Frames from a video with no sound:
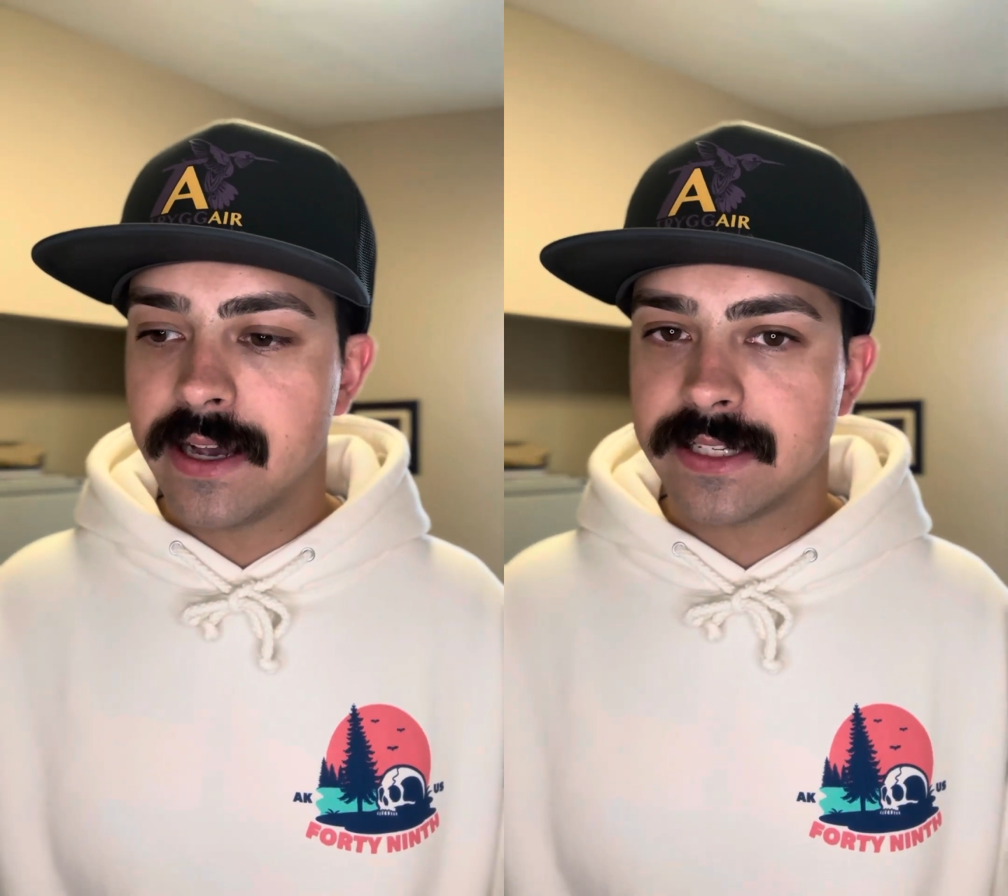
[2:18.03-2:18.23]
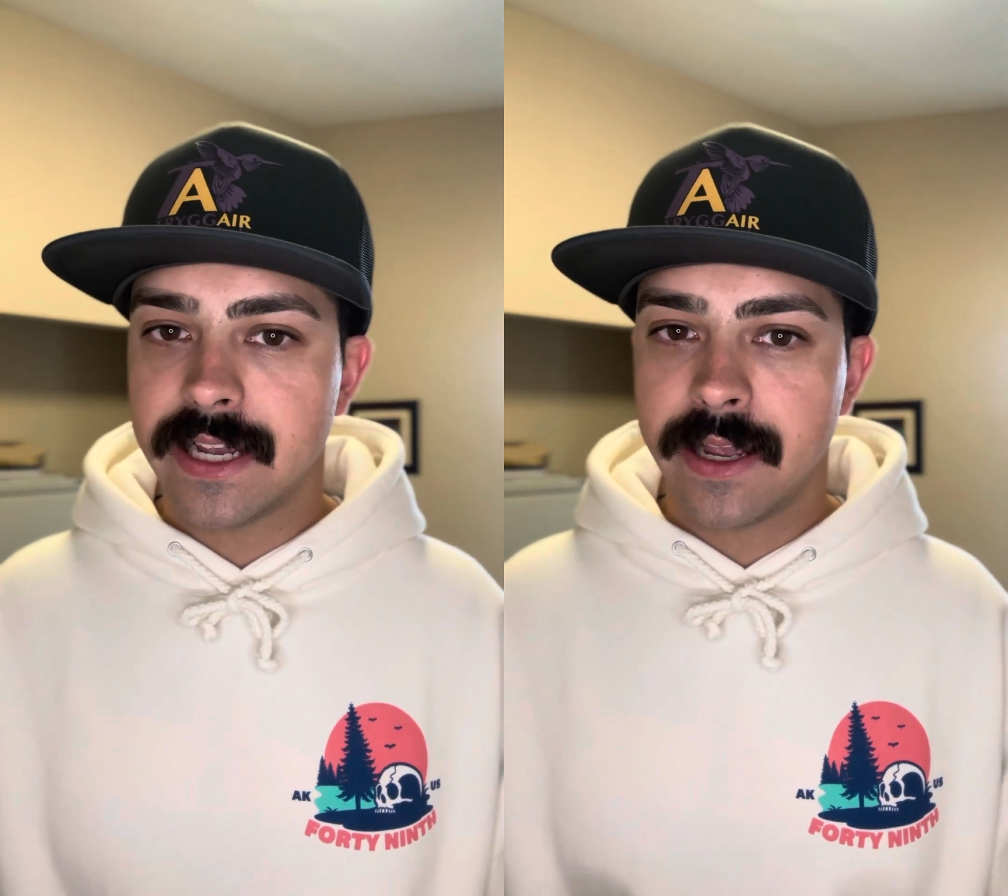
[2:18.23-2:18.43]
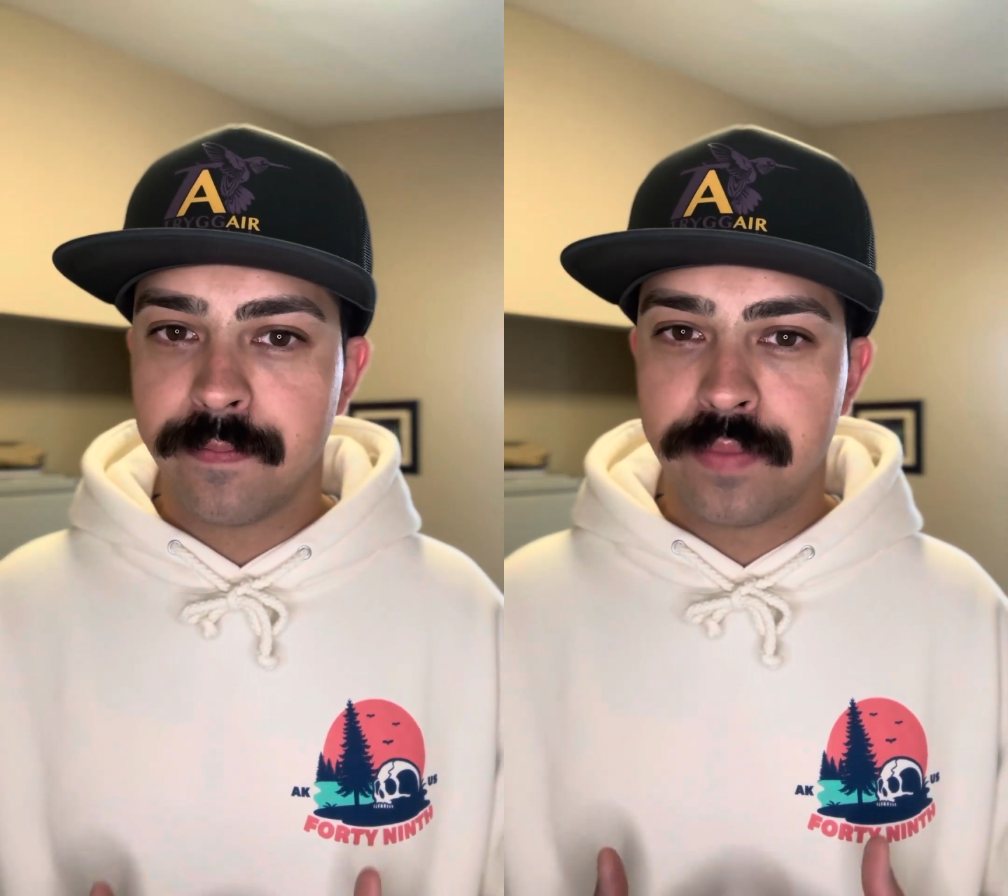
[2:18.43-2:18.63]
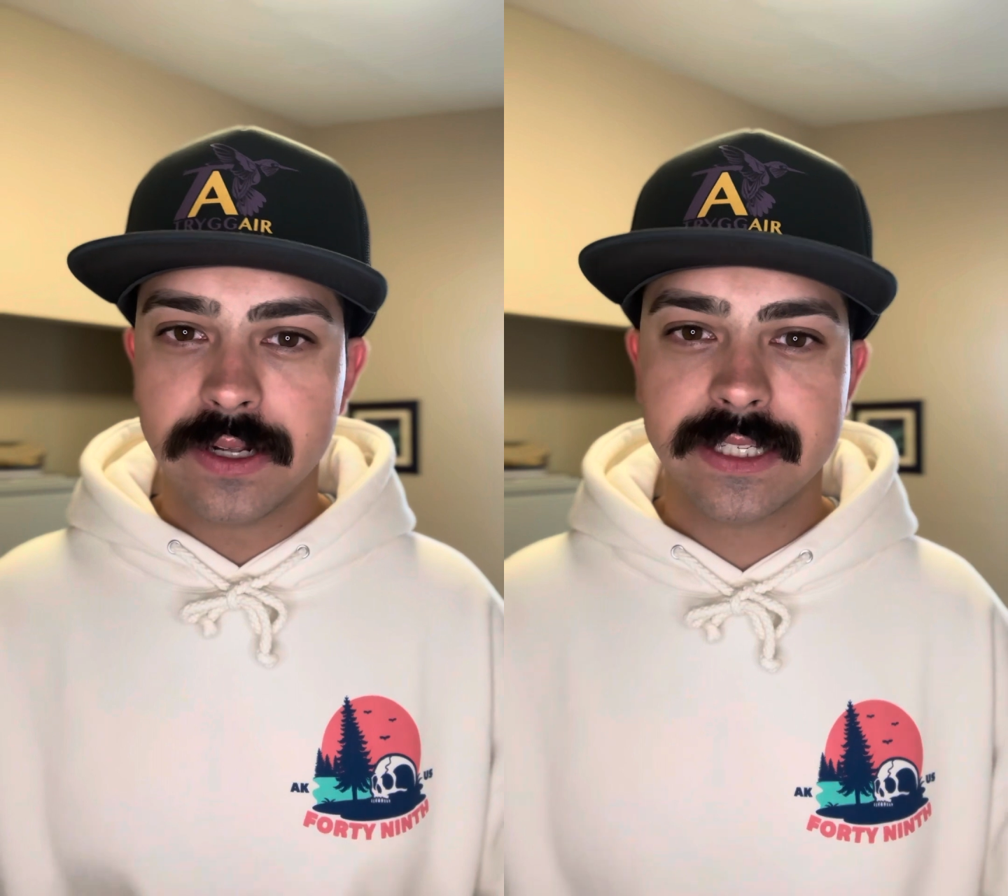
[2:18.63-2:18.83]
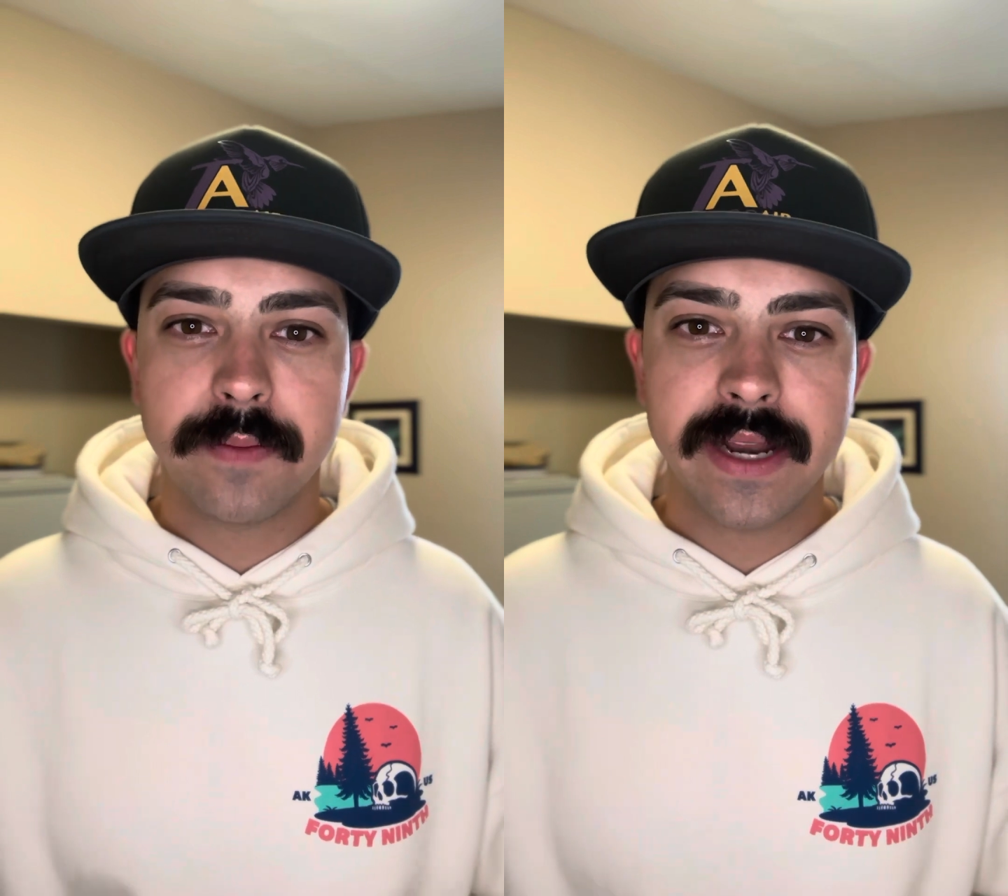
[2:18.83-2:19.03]
it
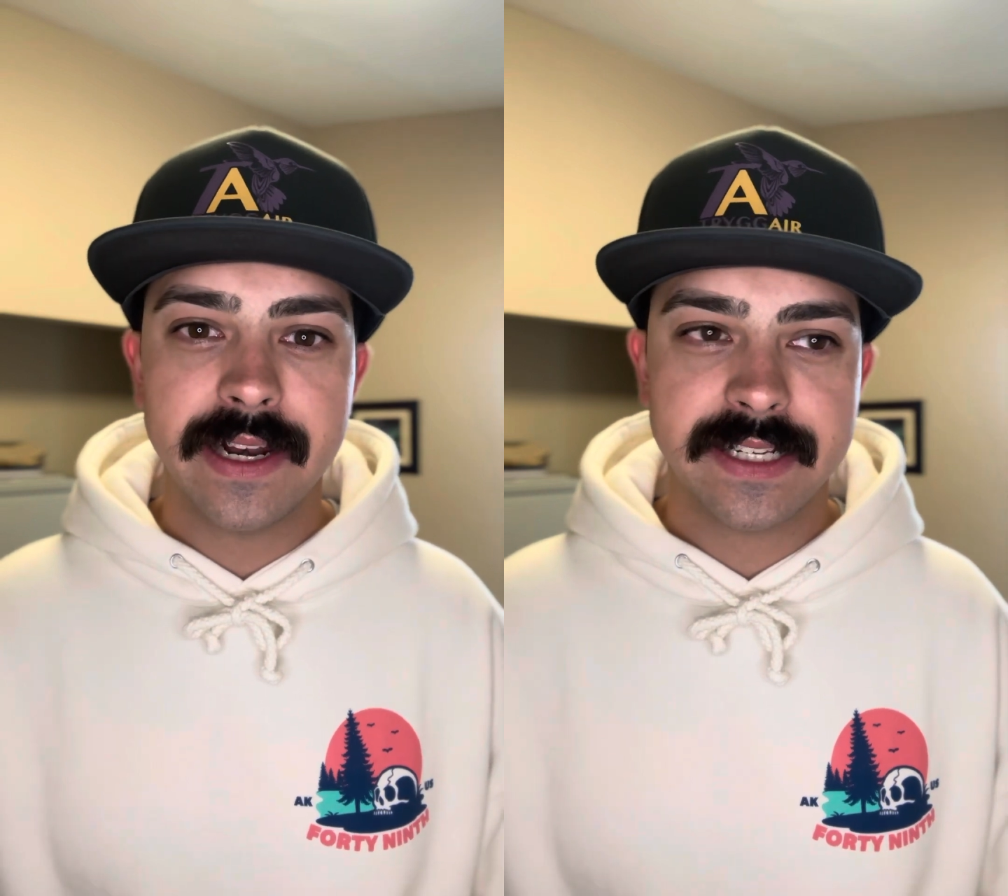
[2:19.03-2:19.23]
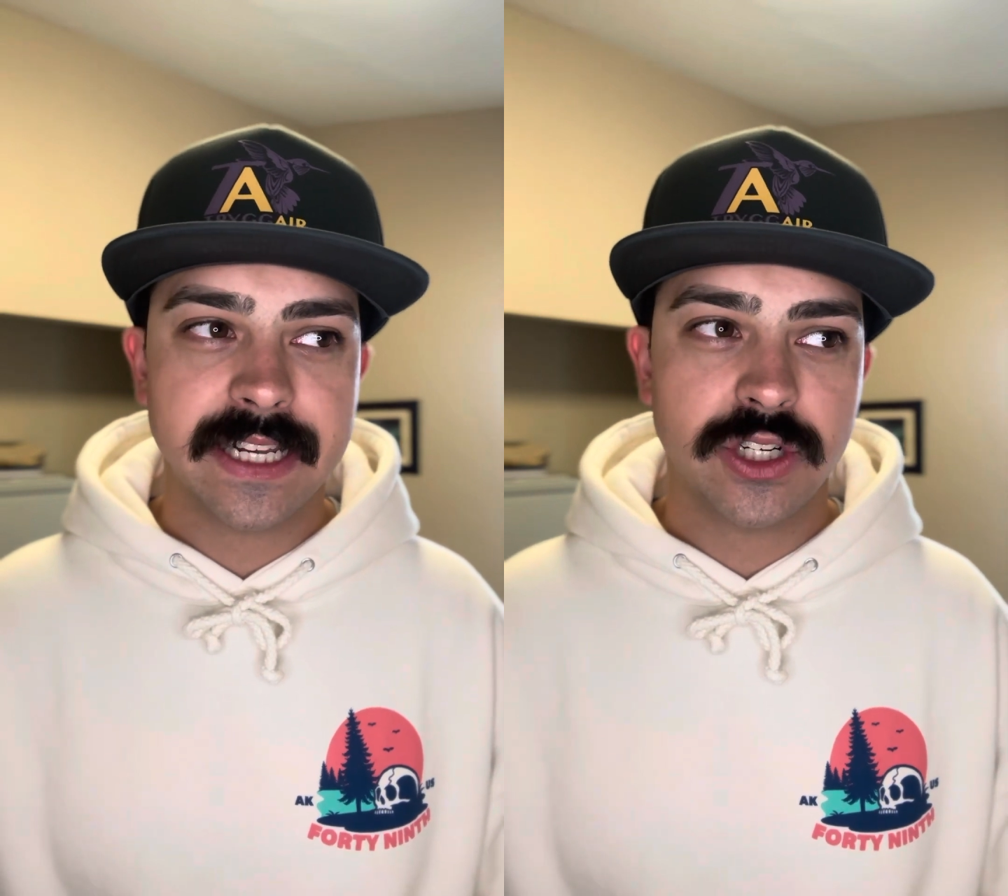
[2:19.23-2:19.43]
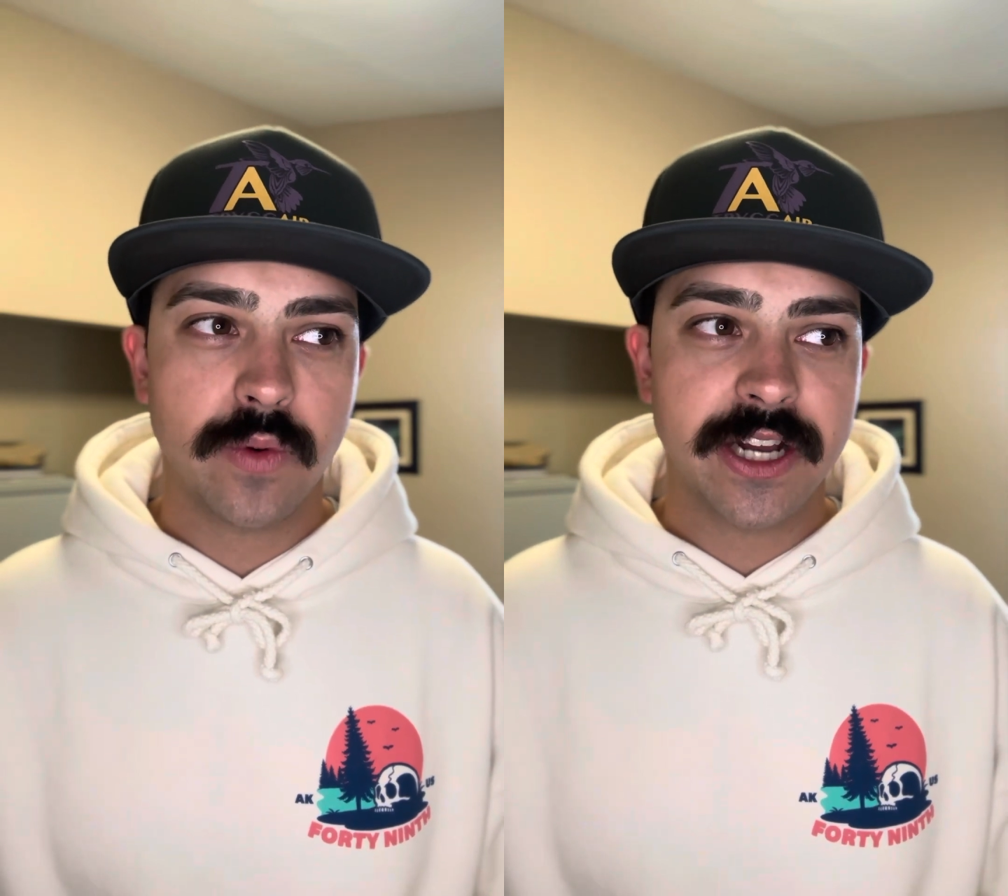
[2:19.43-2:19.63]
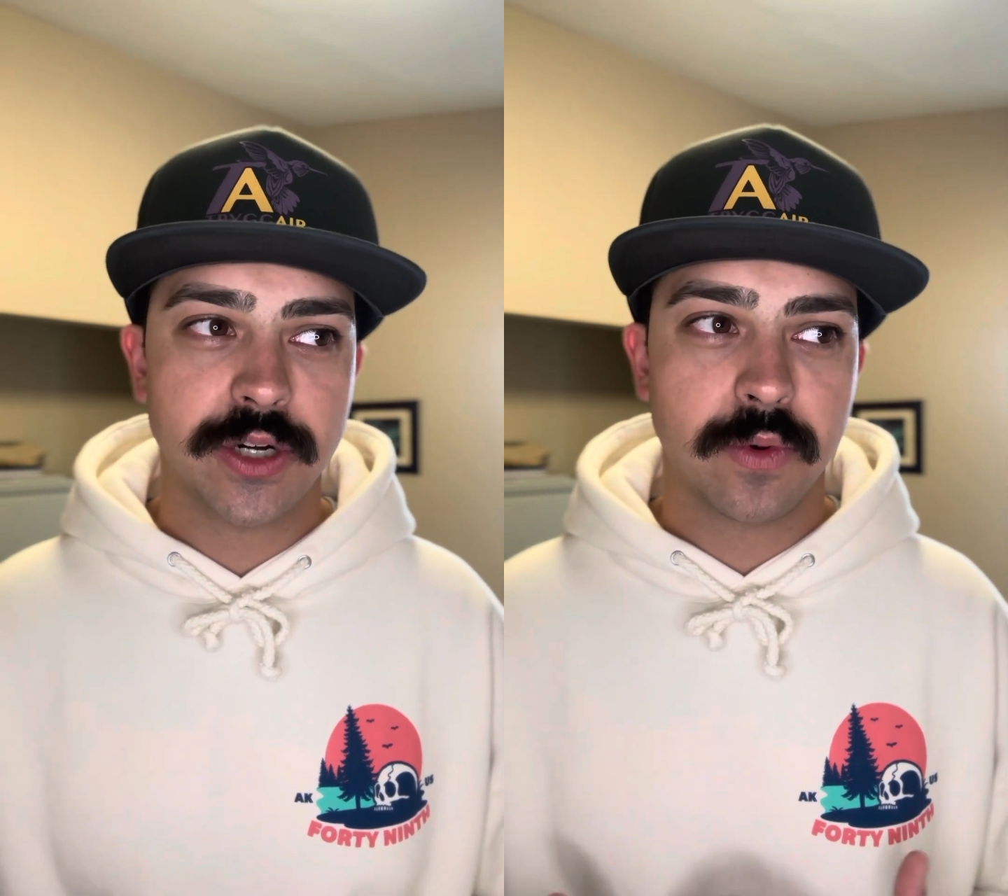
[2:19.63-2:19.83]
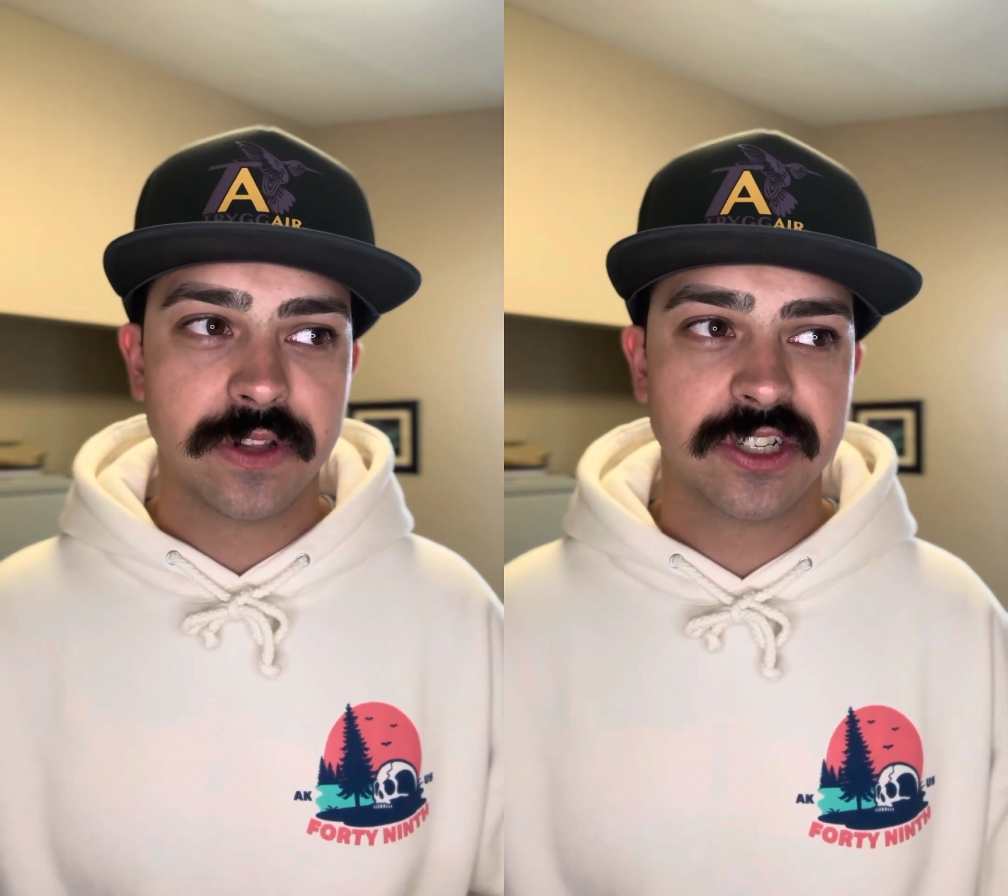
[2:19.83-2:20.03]
puts somebody in a
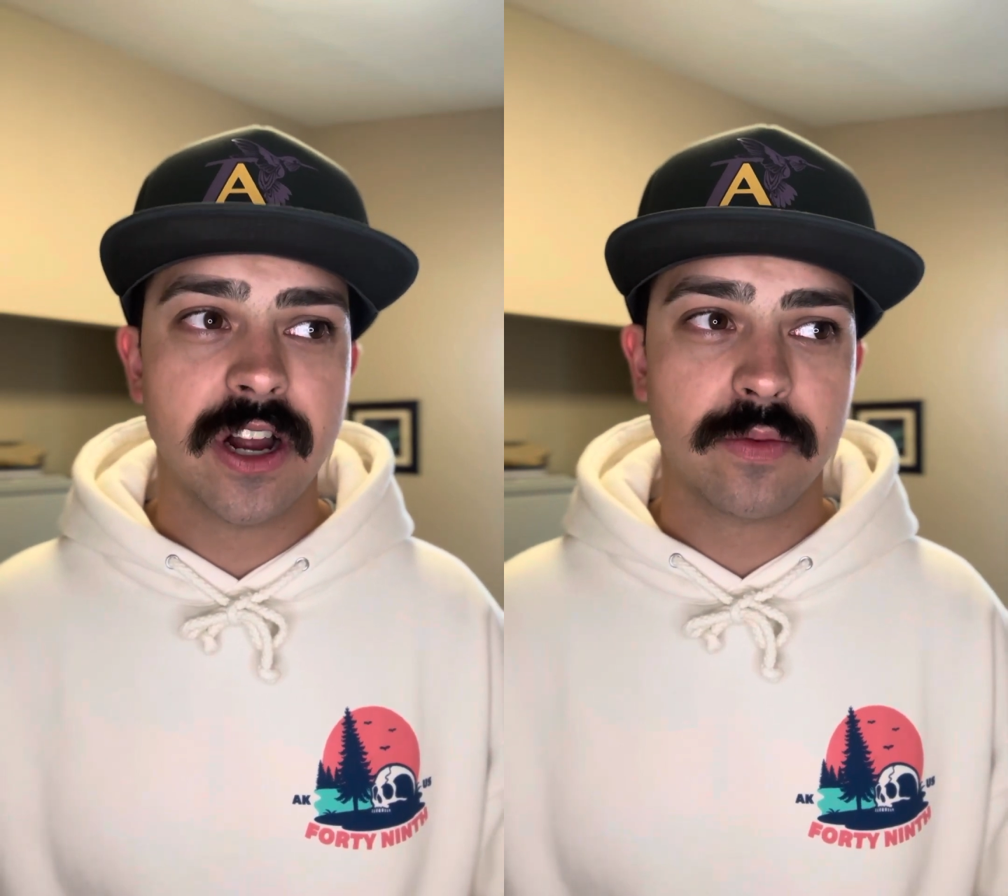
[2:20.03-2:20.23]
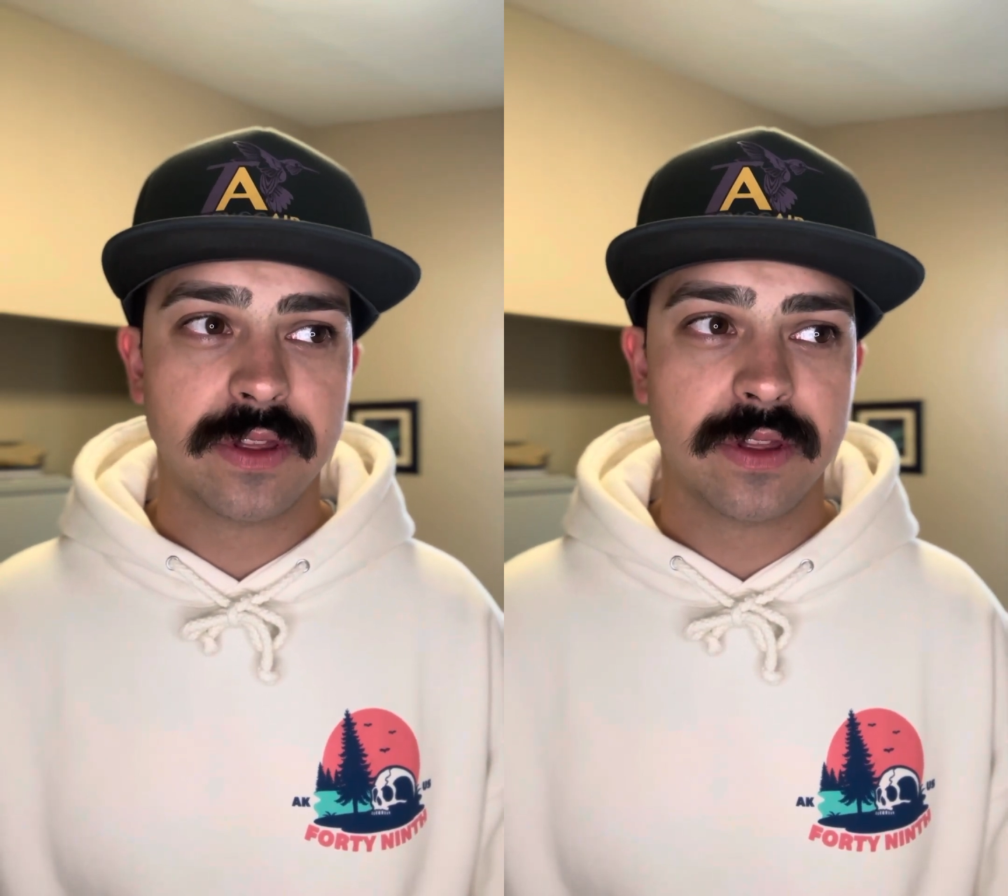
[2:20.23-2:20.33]
situation where they're stuck